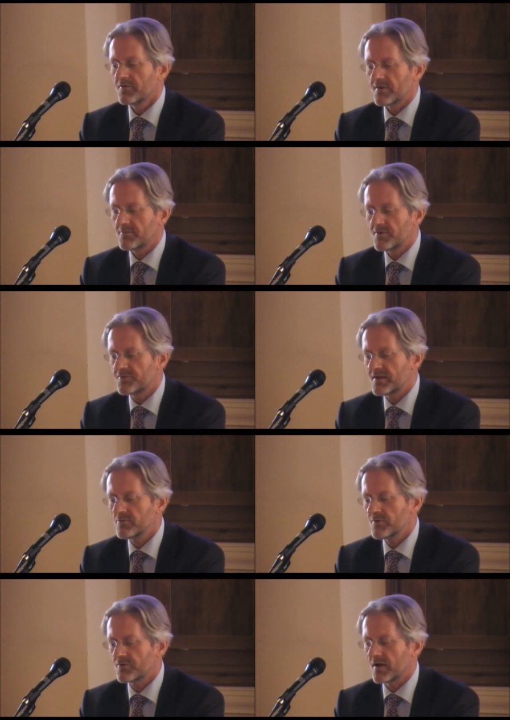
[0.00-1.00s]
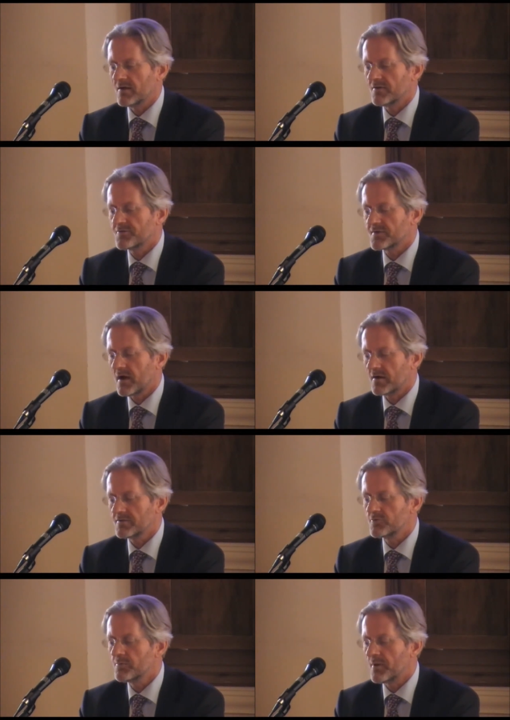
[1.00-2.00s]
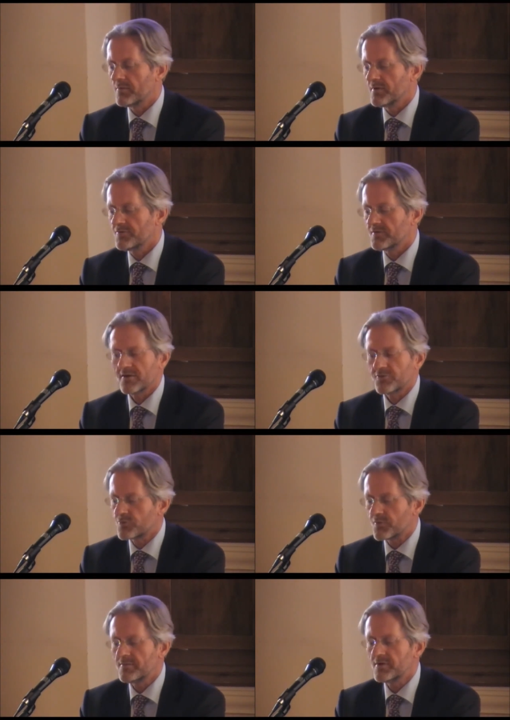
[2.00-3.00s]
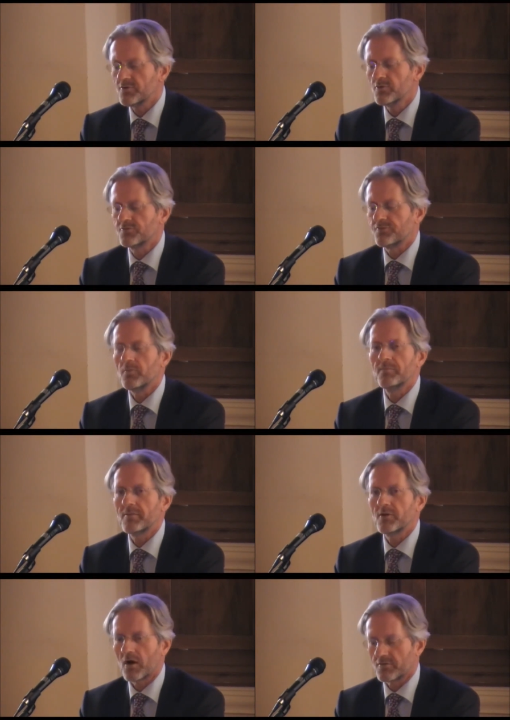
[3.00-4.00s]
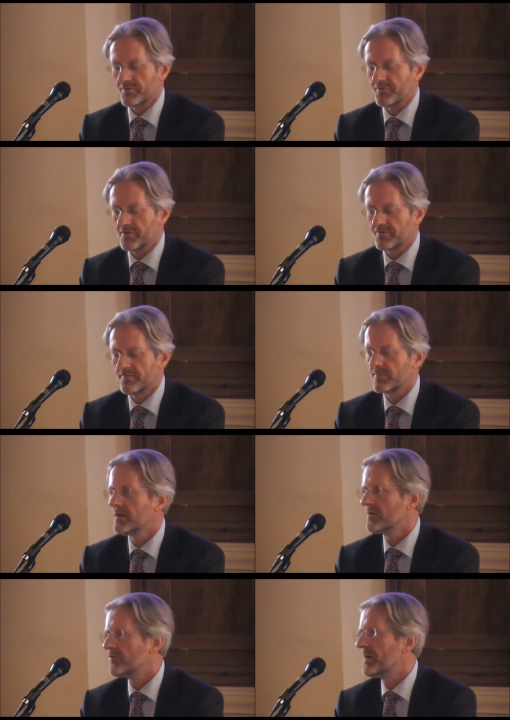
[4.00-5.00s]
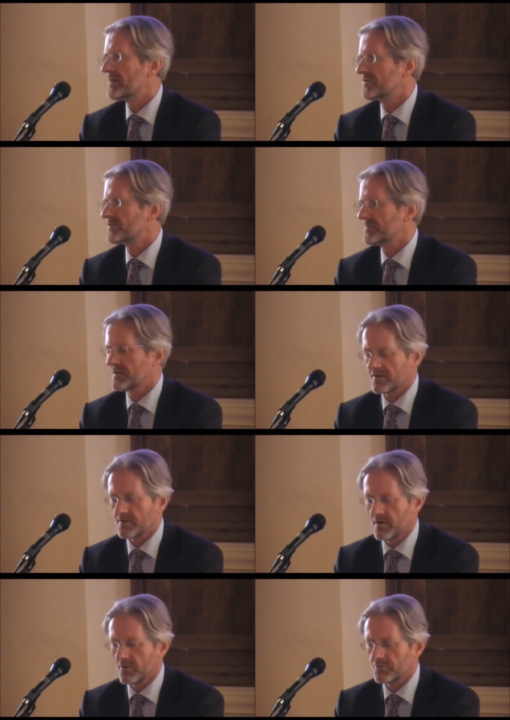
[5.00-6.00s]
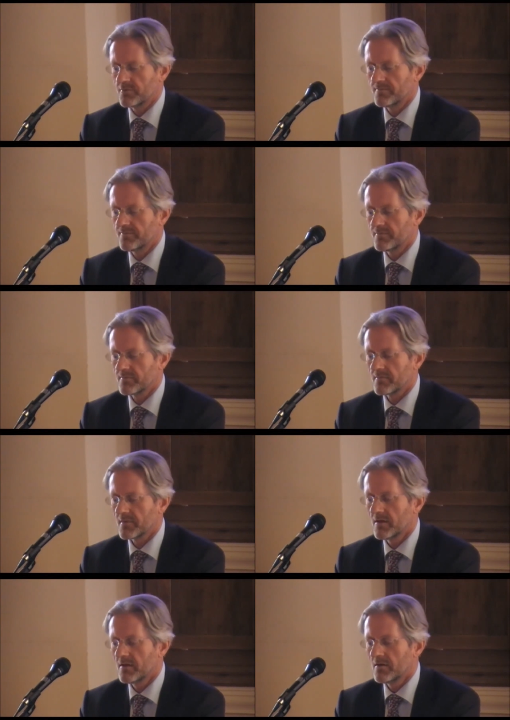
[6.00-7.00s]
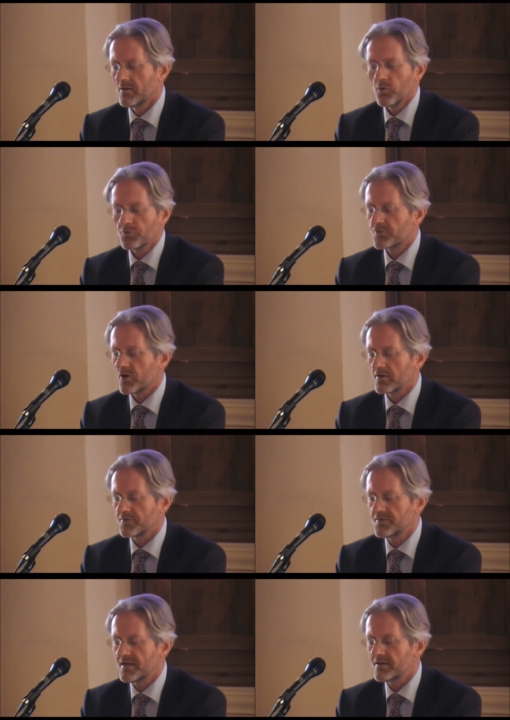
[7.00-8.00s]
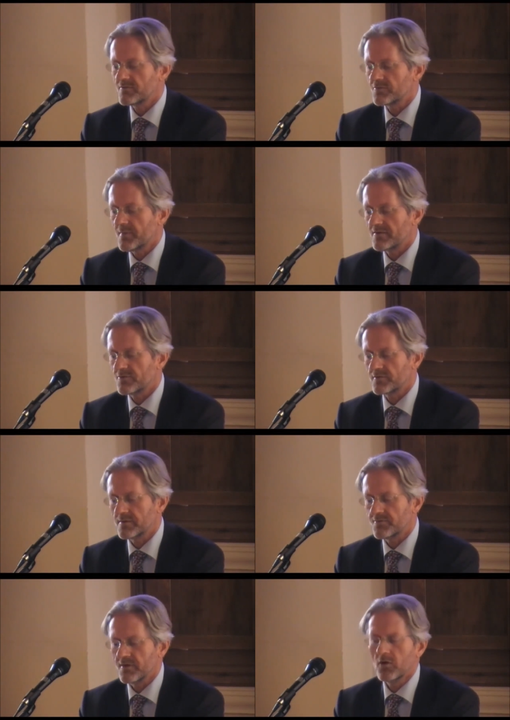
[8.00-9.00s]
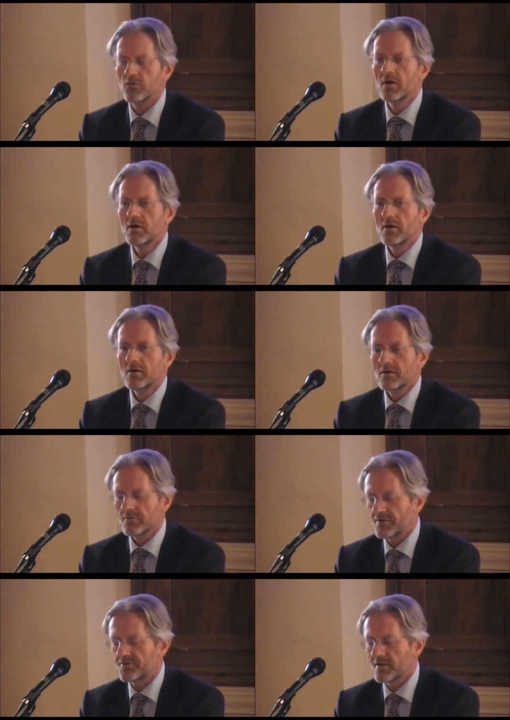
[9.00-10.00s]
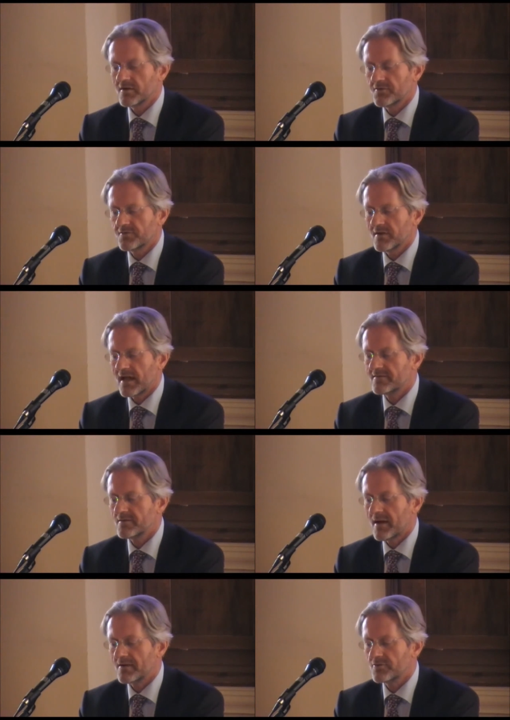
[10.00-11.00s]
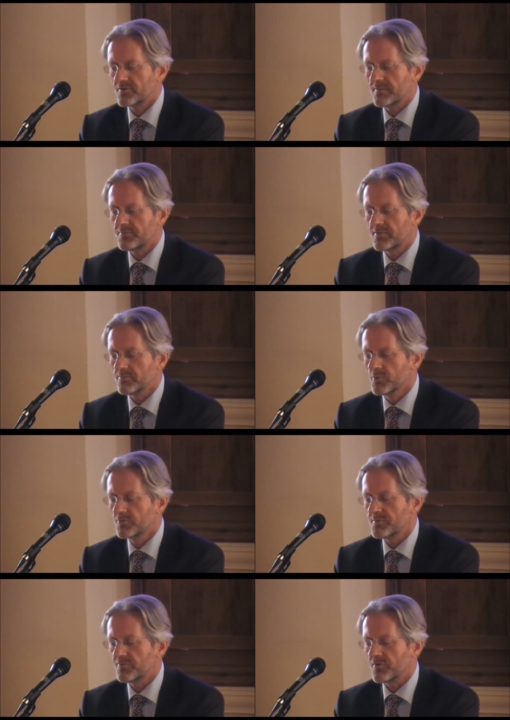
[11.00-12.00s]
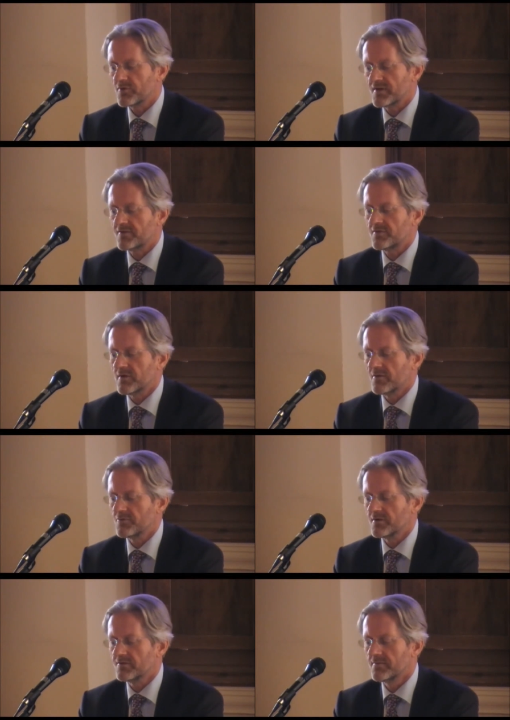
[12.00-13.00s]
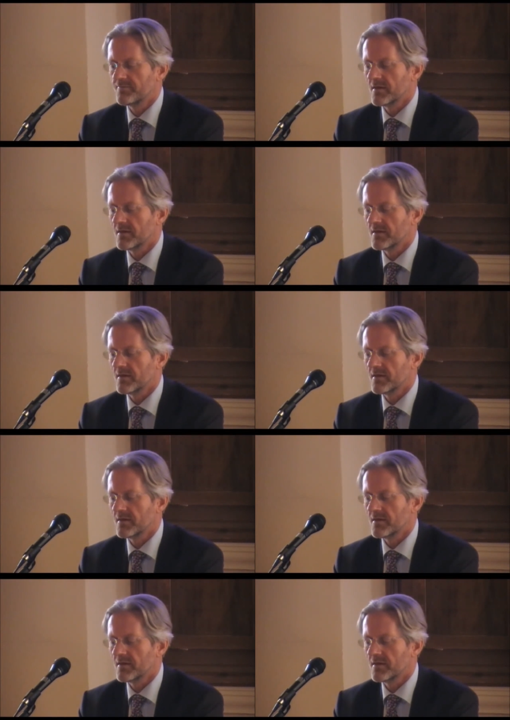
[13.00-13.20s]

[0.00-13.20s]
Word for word: Some distinguished scholars started to publish extremely useful bibliographies of manuscript catalogues. All scholars dealing with manuscripts know Kristeller's Latin manuscript books before 1600,